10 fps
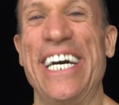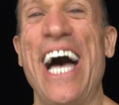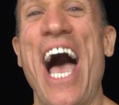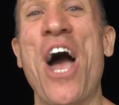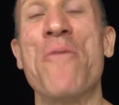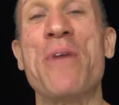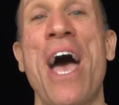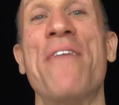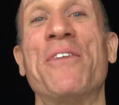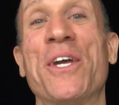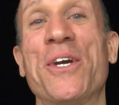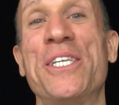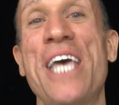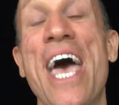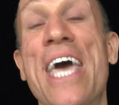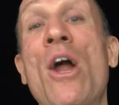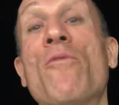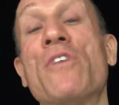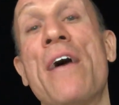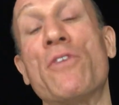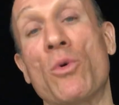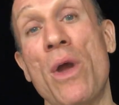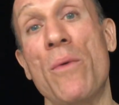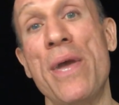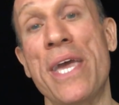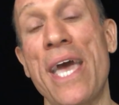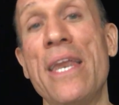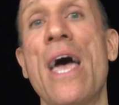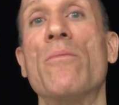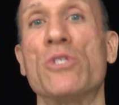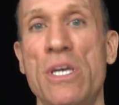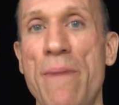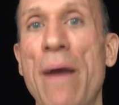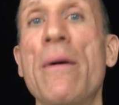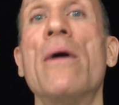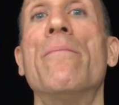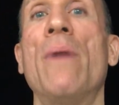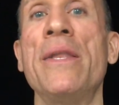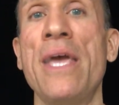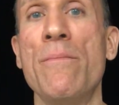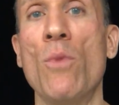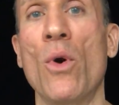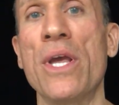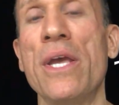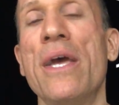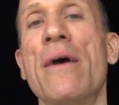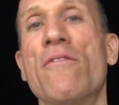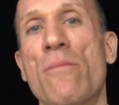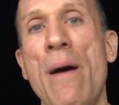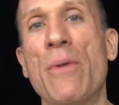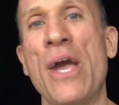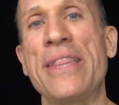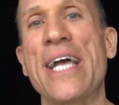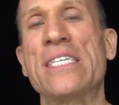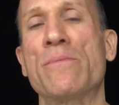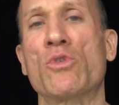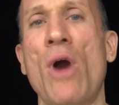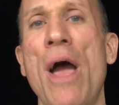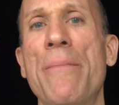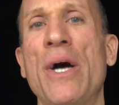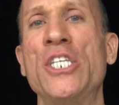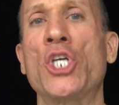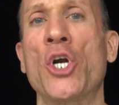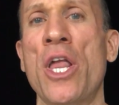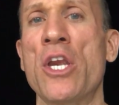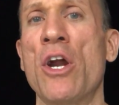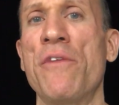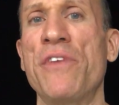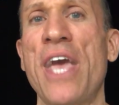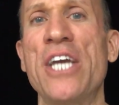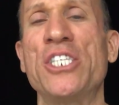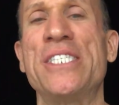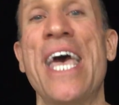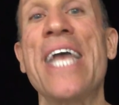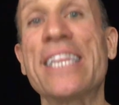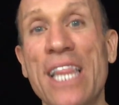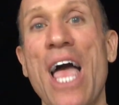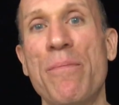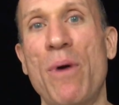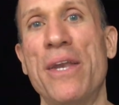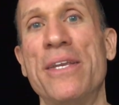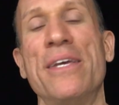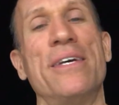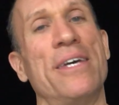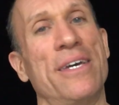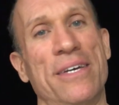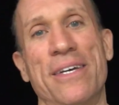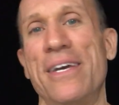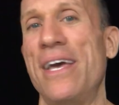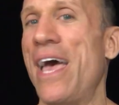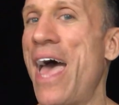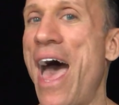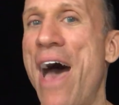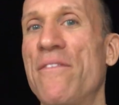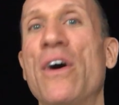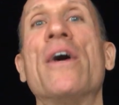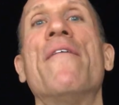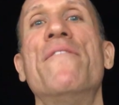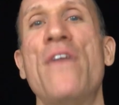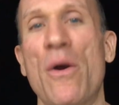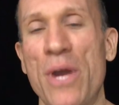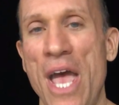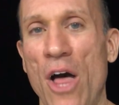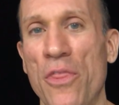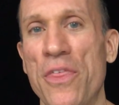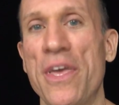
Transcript: I hope you're having a good day, and hopefully you have a great weekend, and we'll see you back Monday morning. Remember, hit that subscribe button, turn on your notifications, hit the like button. Have a very healthy